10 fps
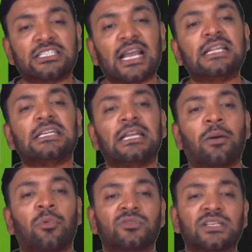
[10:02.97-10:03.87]
change in
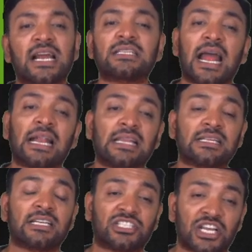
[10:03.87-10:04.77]
number of shares and there
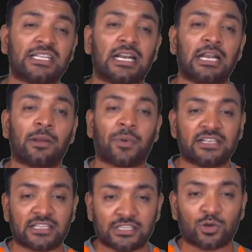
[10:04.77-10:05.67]
is a change in
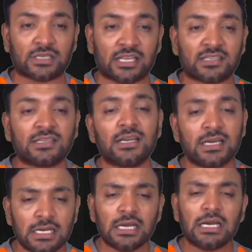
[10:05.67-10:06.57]
enterprise resources?
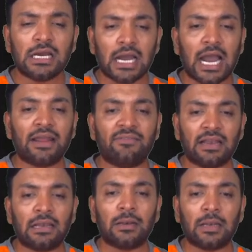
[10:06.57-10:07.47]
I
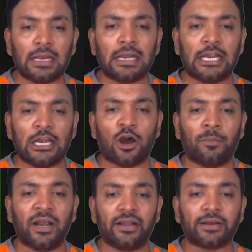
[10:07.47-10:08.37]
will
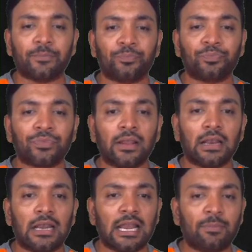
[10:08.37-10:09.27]
elaborate.
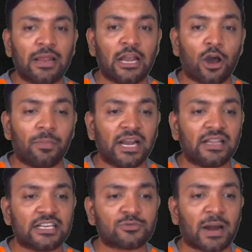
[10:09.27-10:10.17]
Let me elaborate
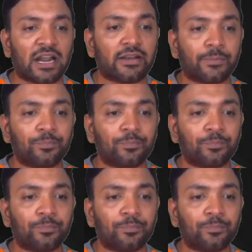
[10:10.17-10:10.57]
this part.